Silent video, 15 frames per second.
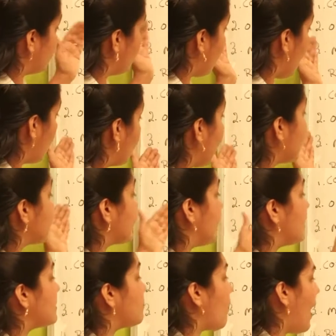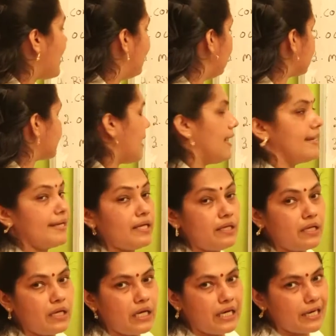mountains, hills, valleys and
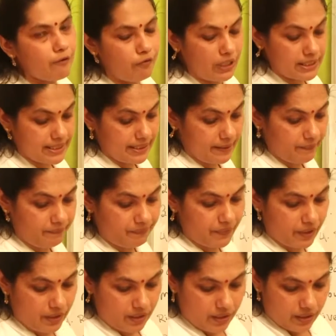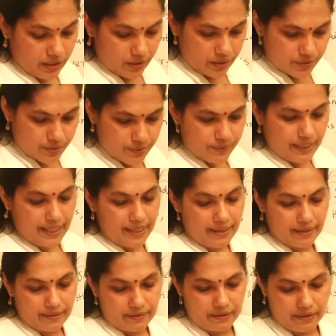rivers. Today
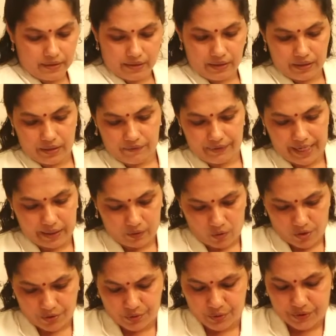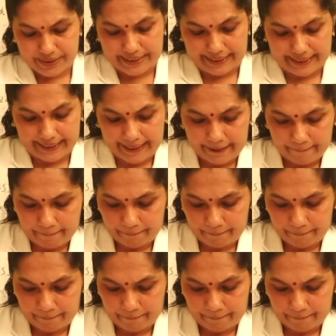we are going to study